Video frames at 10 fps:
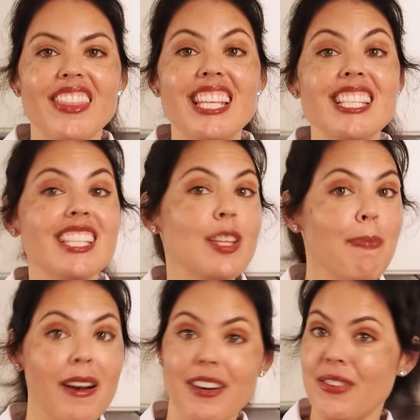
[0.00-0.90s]
This is the
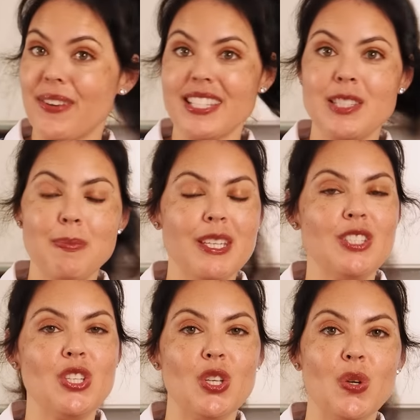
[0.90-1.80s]
part of the recipe
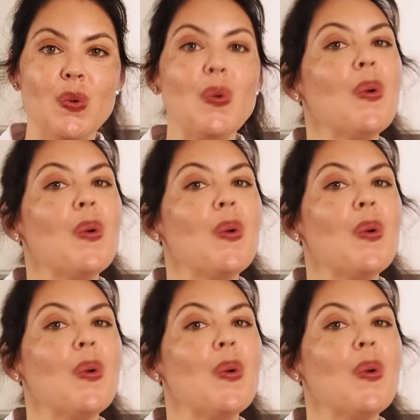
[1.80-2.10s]
too.